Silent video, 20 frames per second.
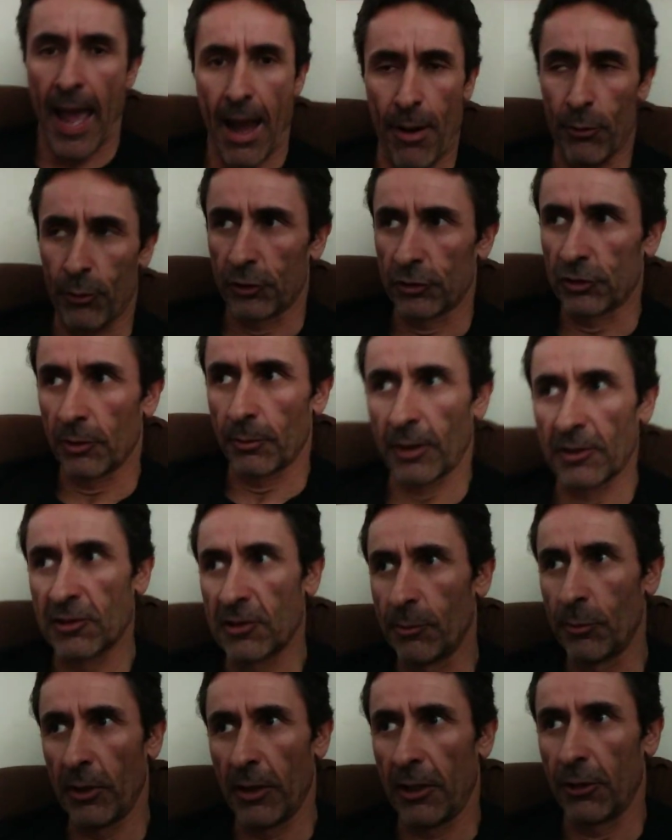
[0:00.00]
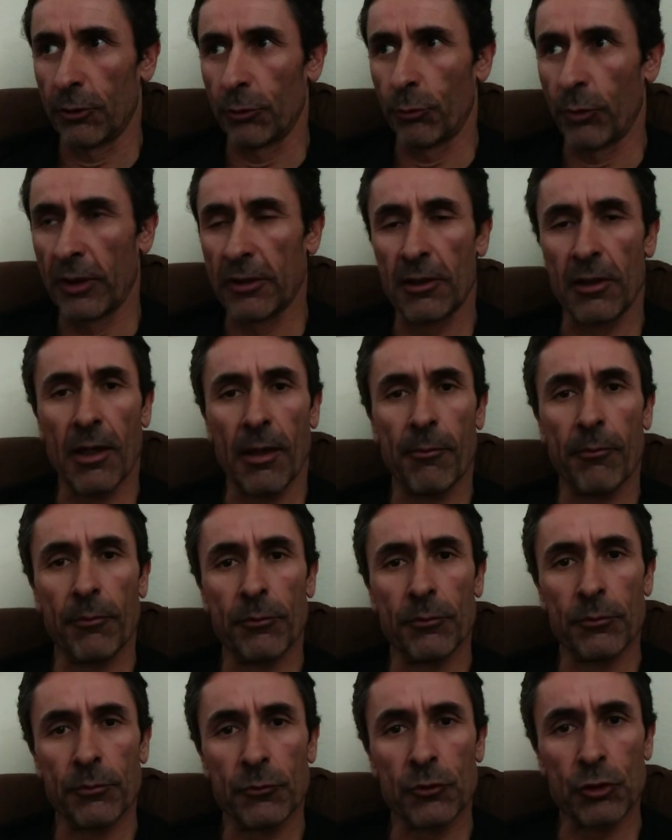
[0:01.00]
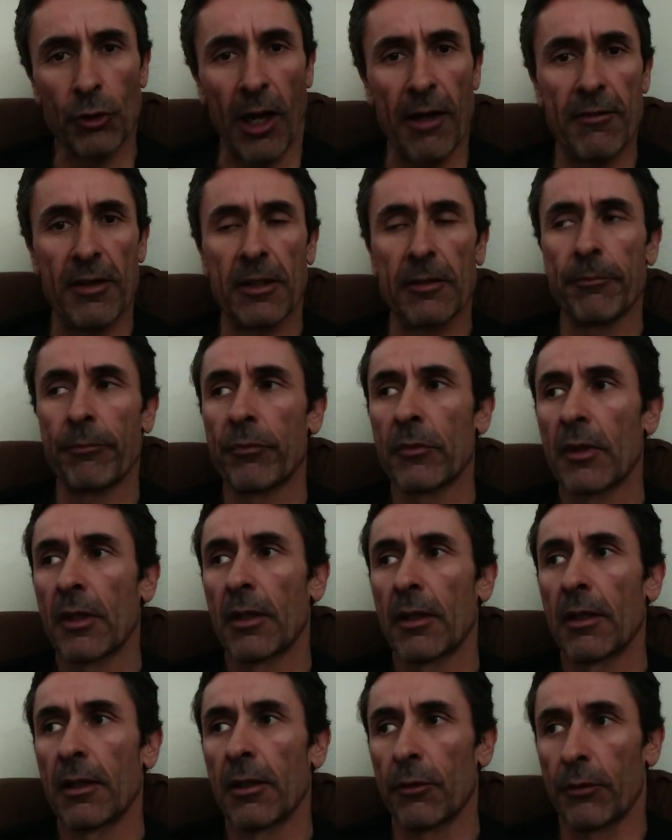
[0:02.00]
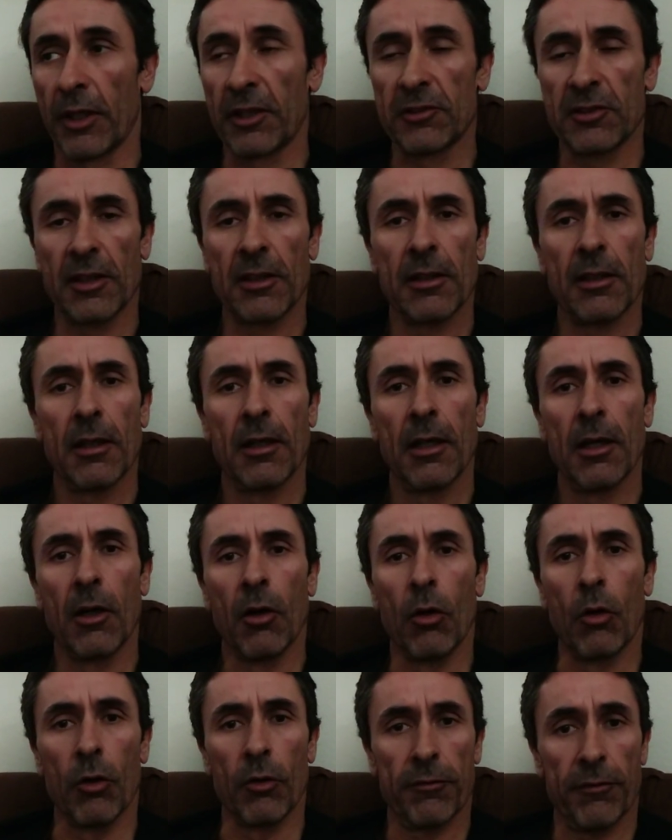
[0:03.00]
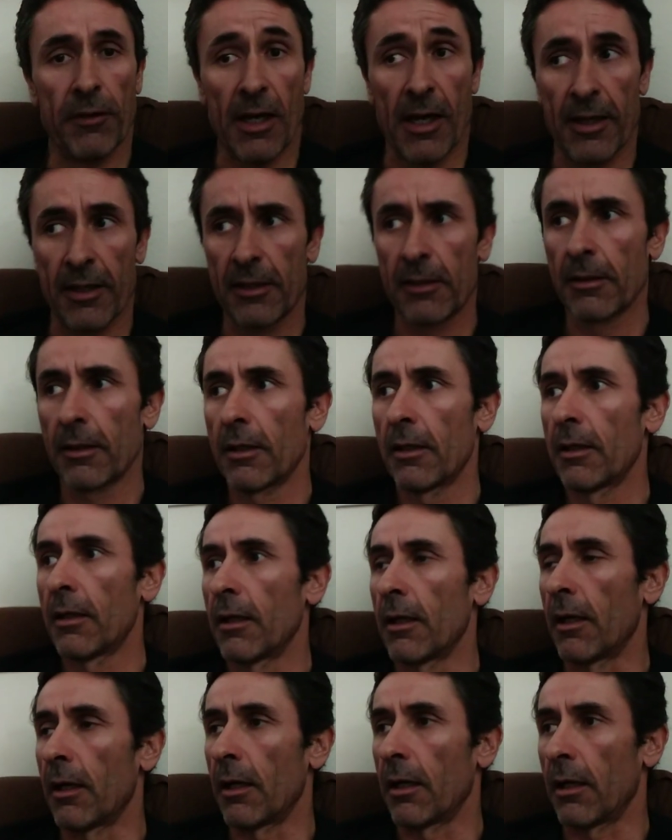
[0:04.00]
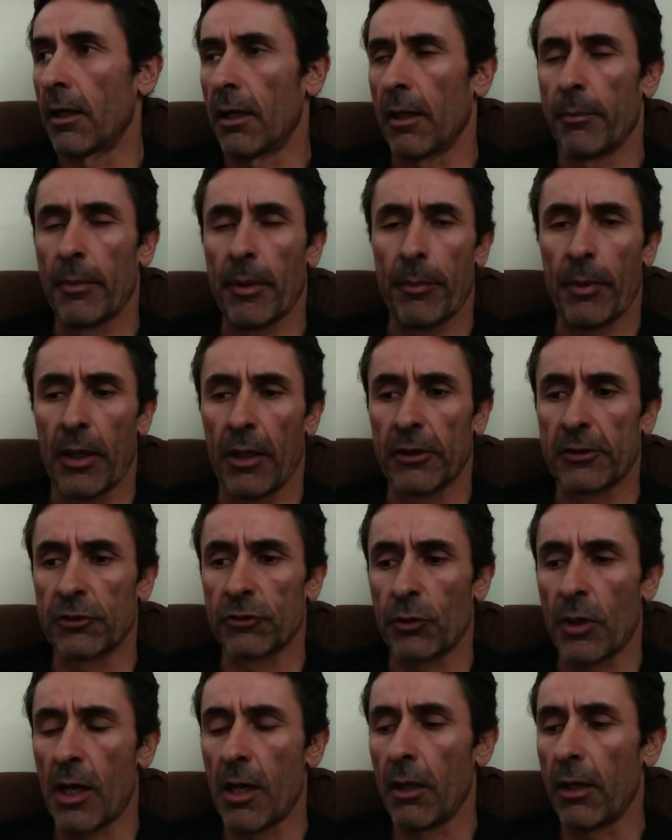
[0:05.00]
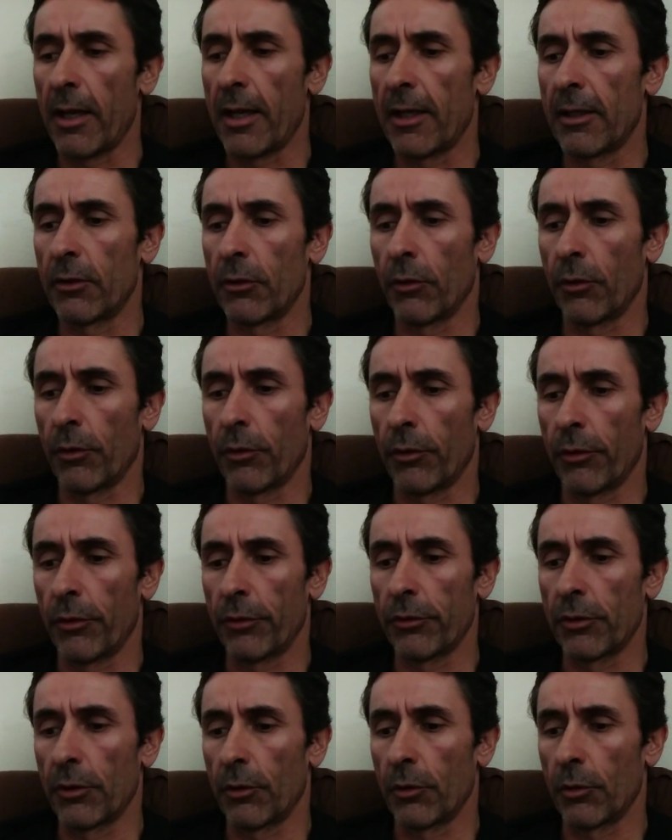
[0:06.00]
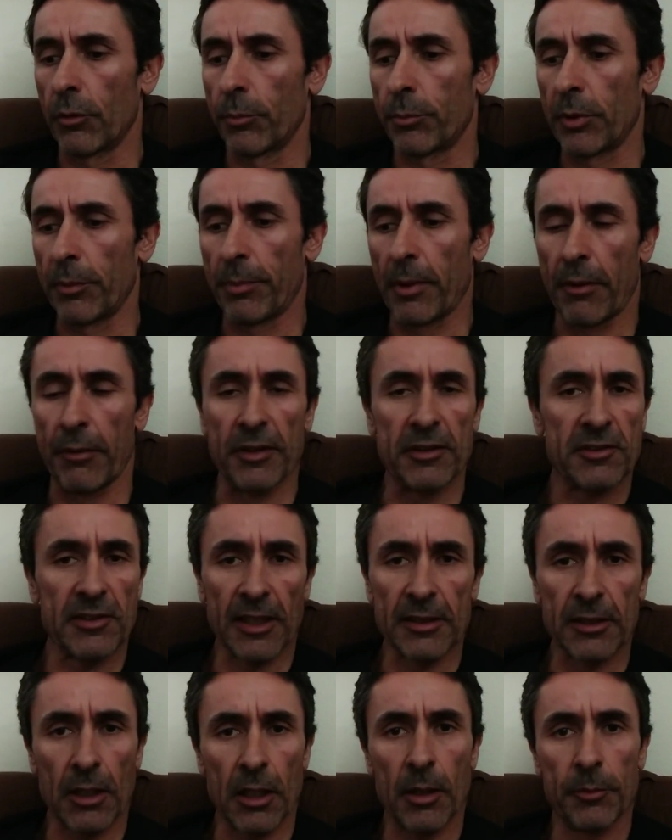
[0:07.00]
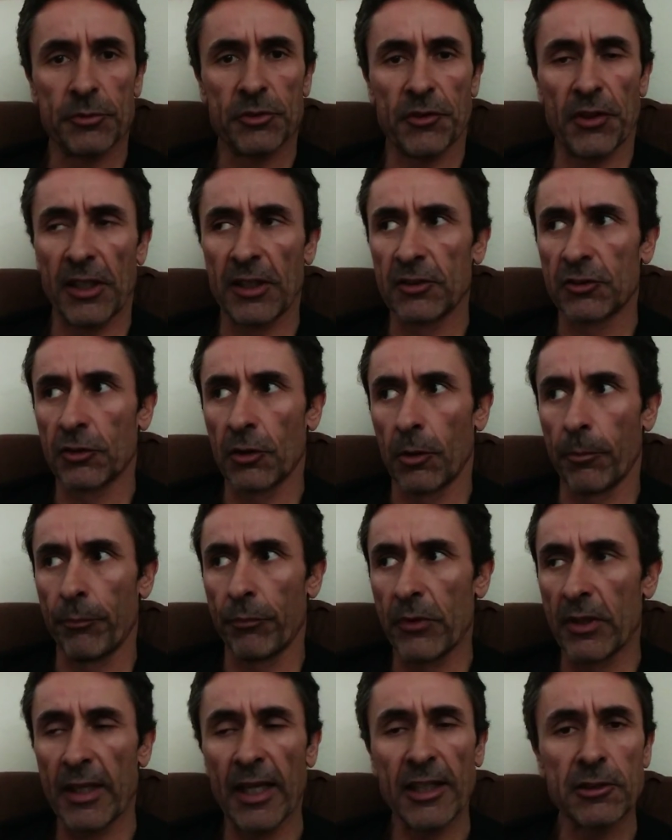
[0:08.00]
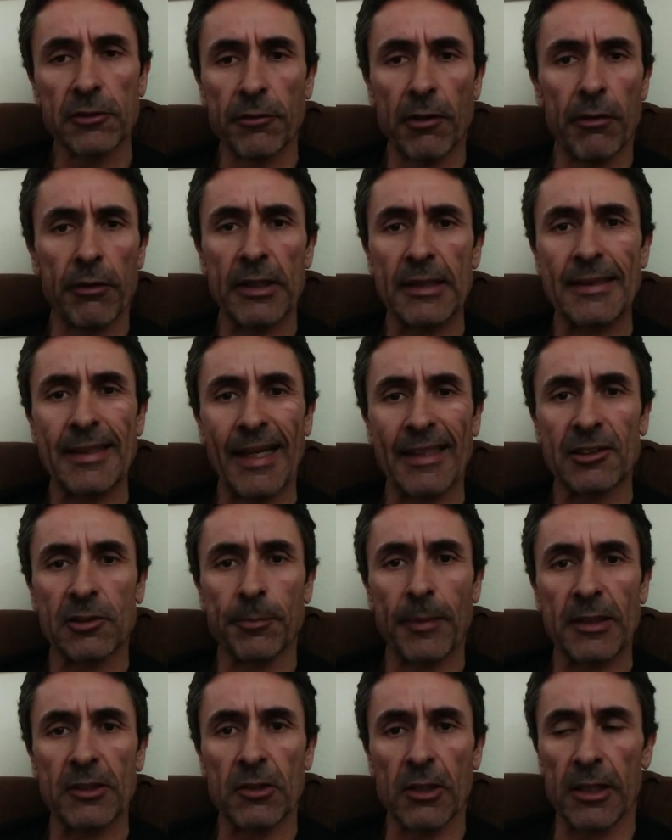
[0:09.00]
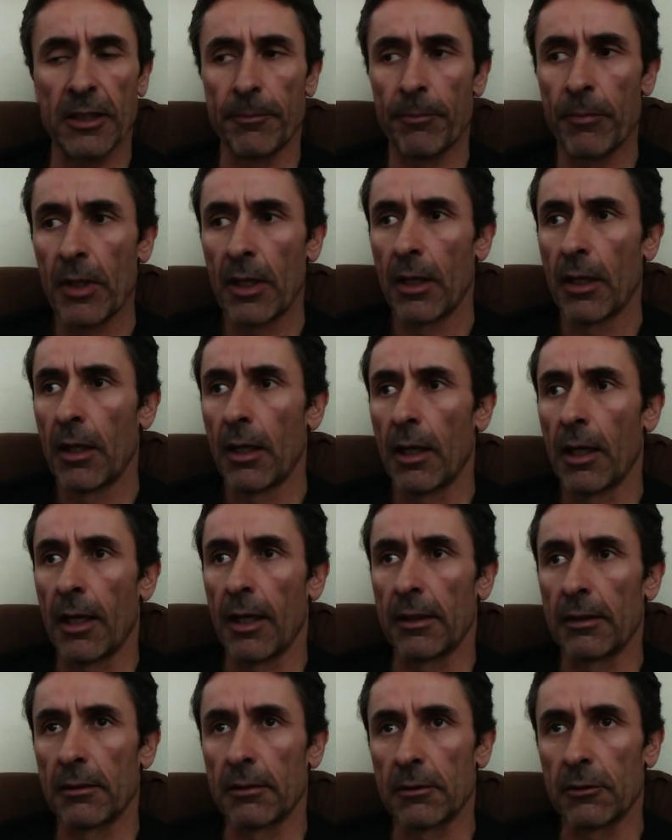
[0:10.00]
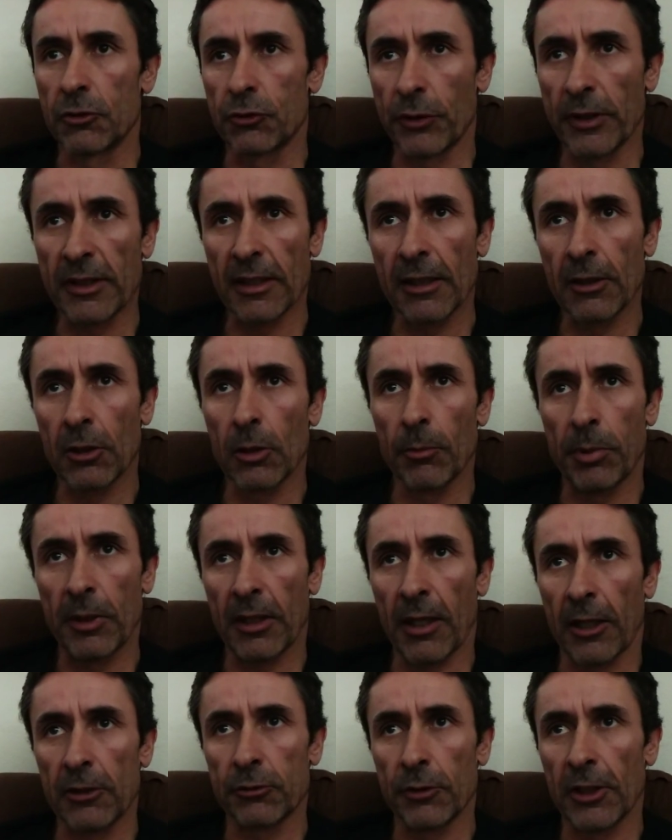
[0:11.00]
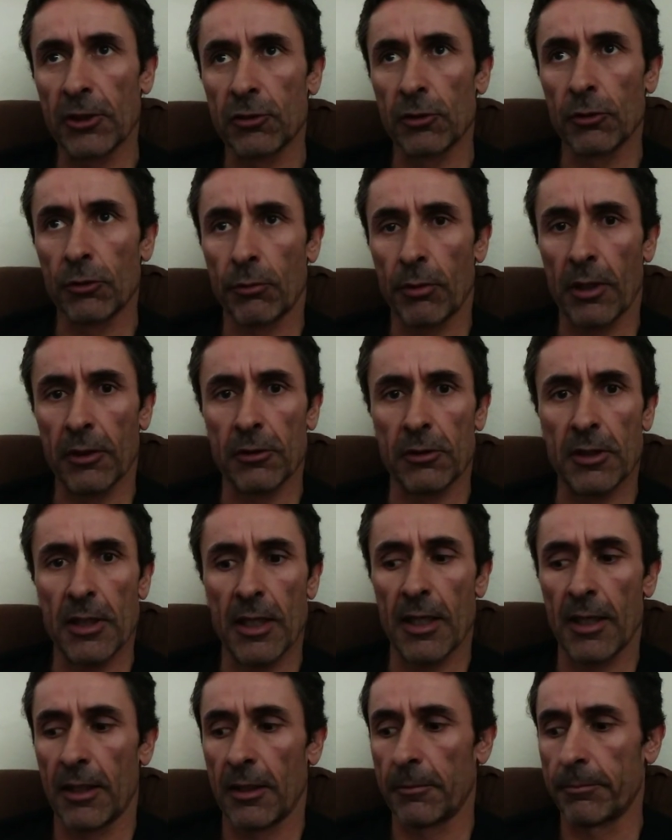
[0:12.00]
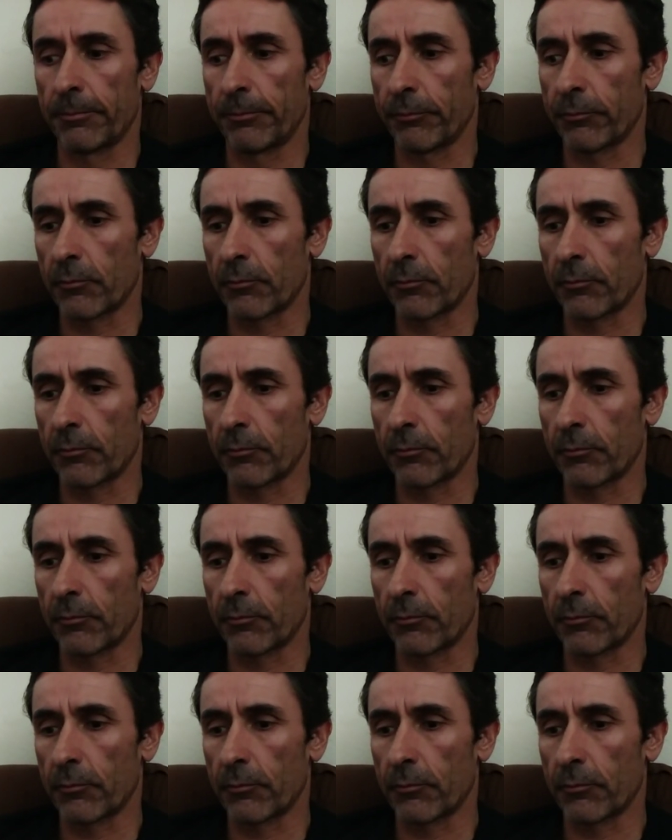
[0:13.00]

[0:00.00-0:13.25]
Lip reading: hours on my simulator, whether I'm driving, racing, or flying. I'm a pilot as well, and or preparing setups, things. So that's very intense mentally, and drinking complete hydration throughout the day